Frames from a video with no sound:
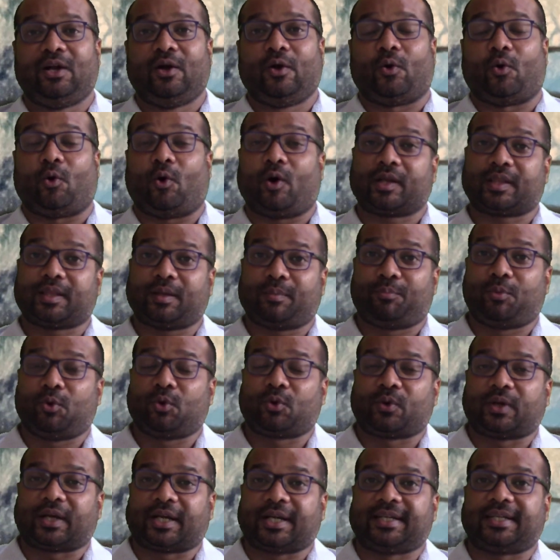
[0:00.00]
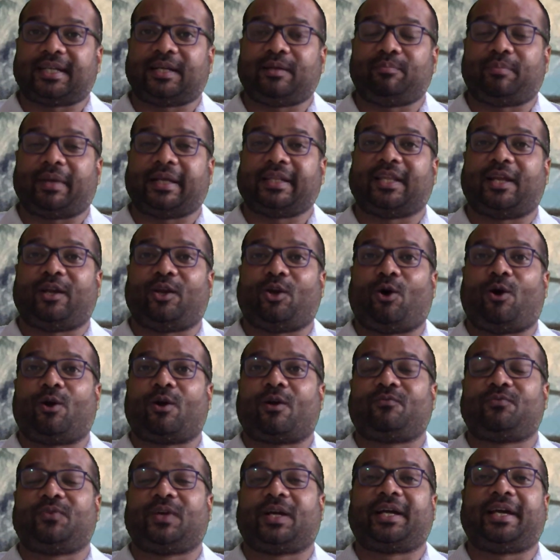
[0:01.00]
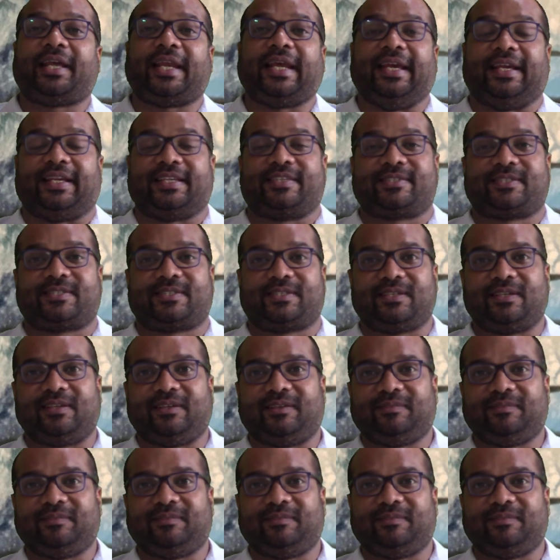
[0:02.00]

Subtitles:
or the book written by the Lord of the Greeks?